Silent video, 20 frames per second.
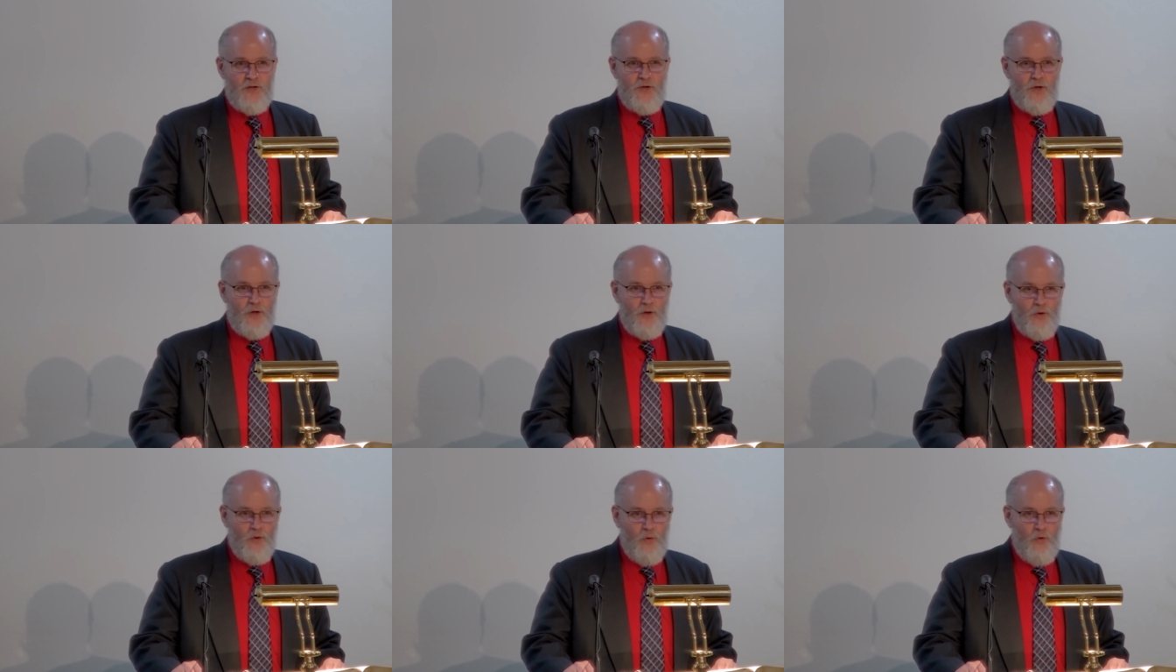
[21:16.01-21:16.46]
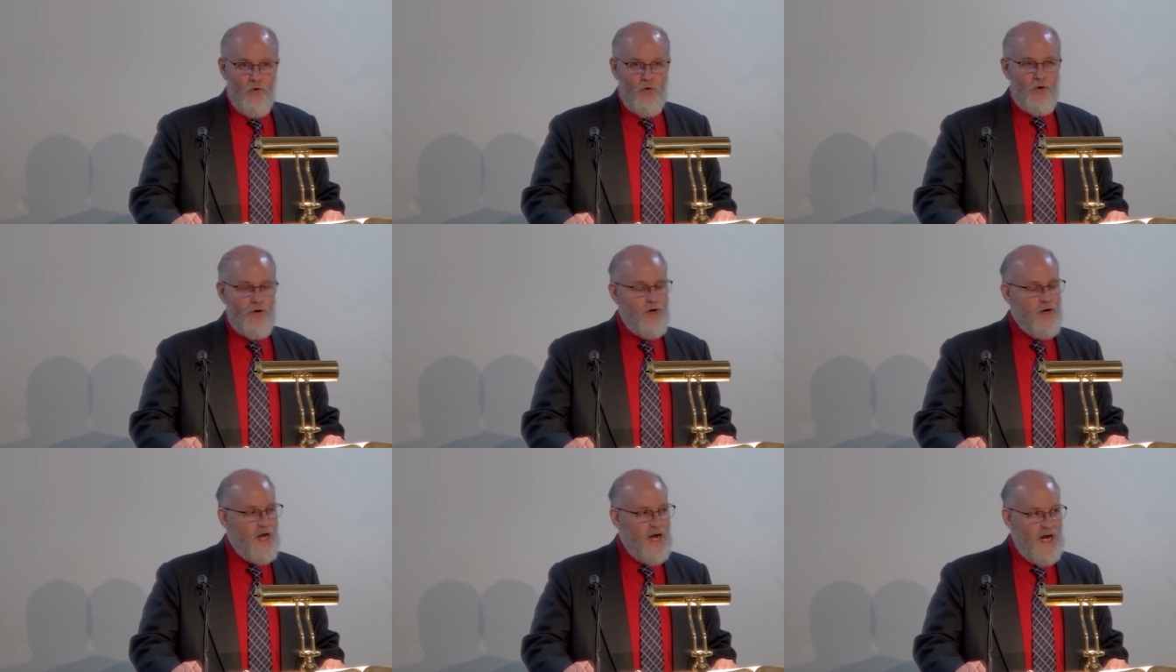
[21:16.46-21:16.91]
The
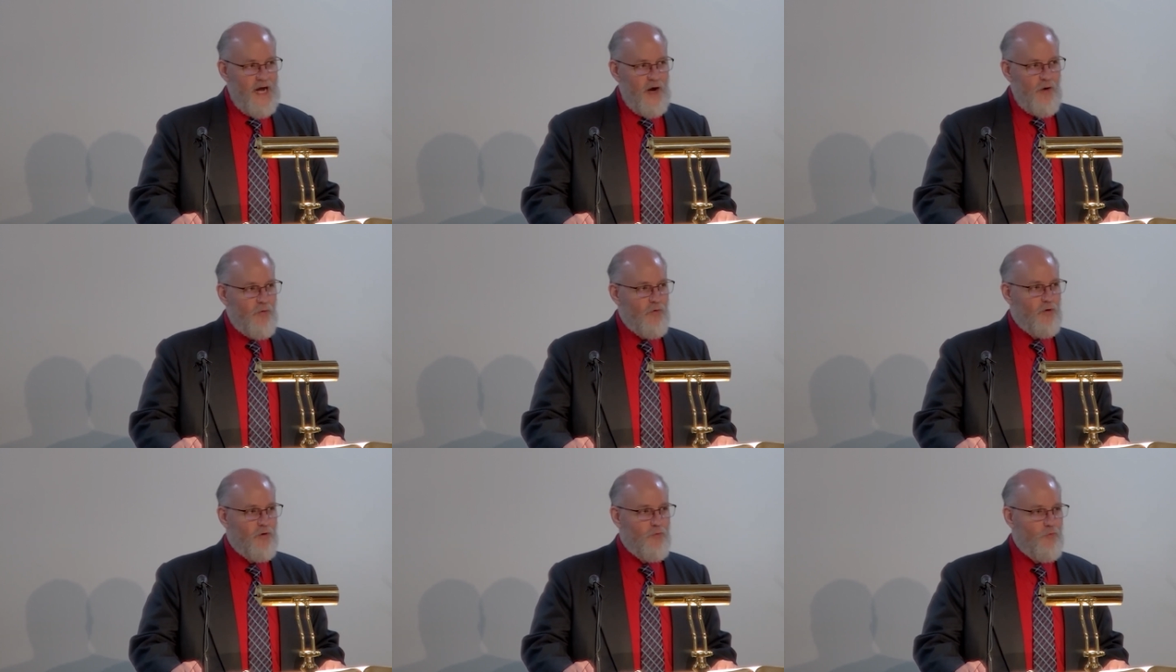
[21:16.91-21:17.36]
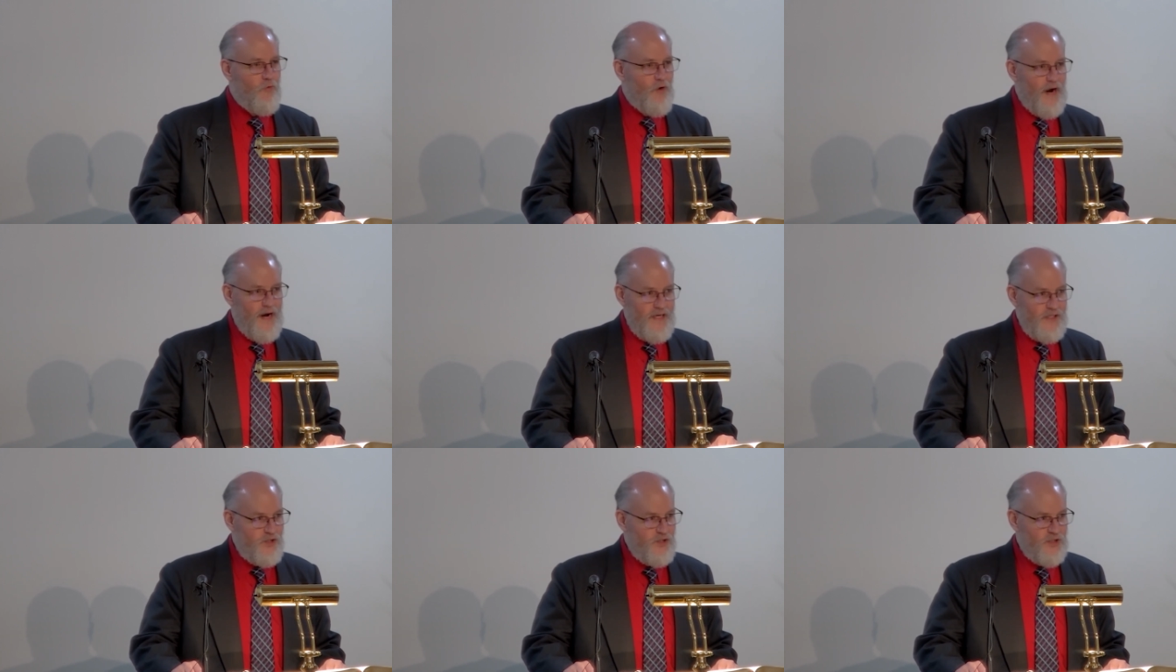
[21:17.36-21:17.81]
Lord our
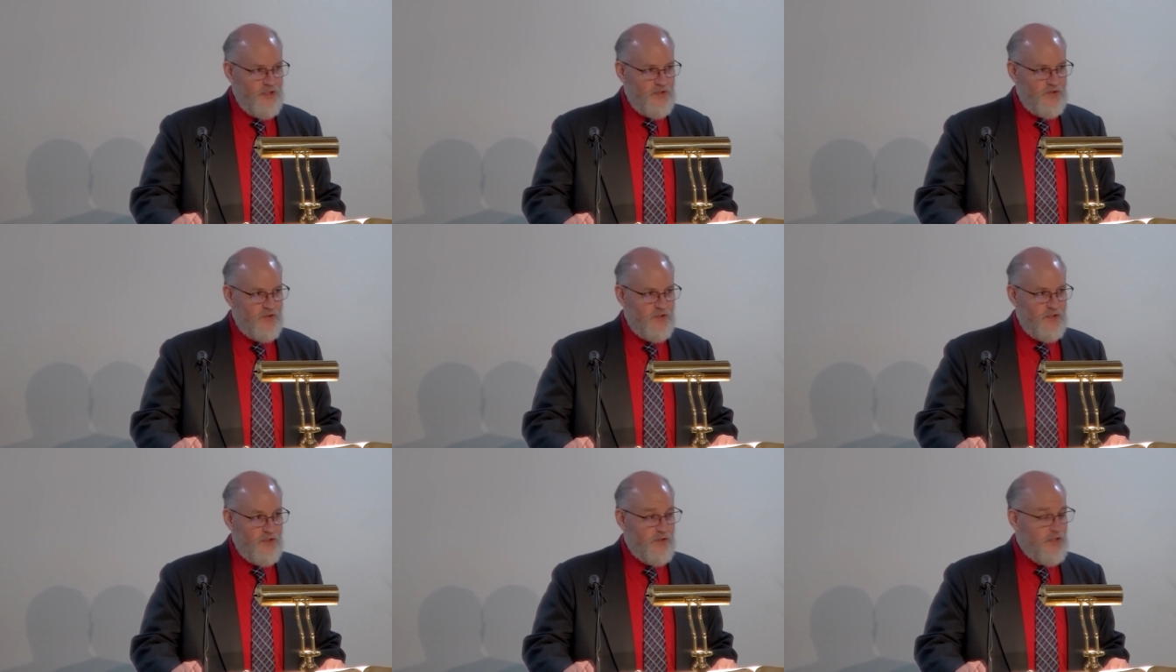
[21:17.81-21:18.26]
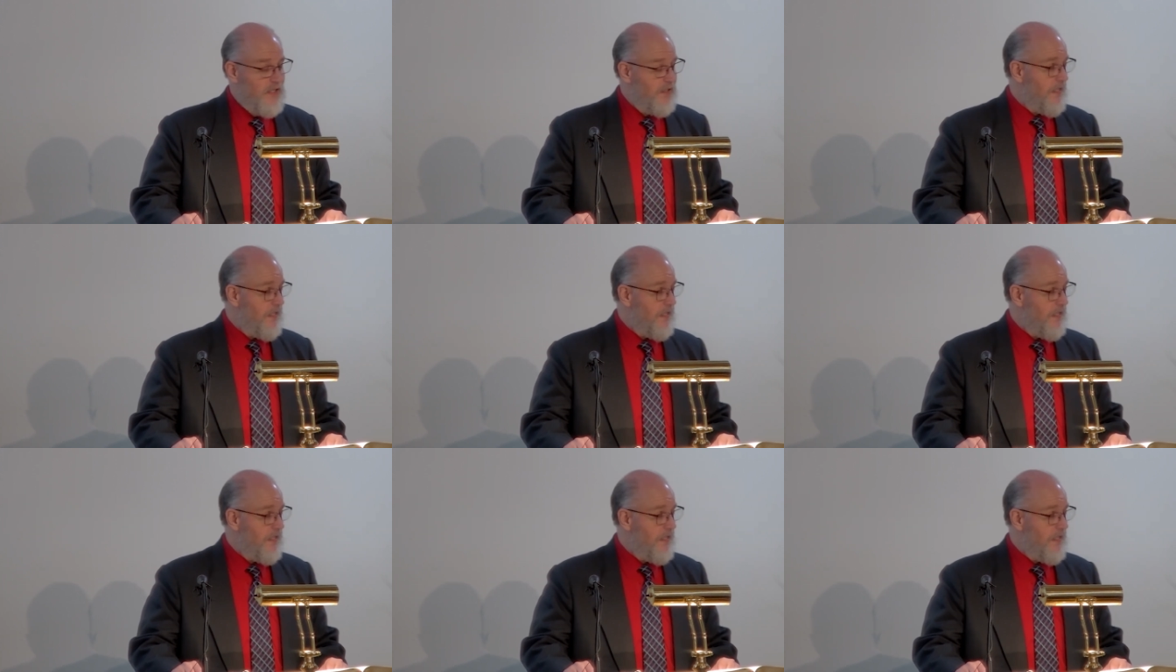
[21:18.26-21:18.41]
righteousness.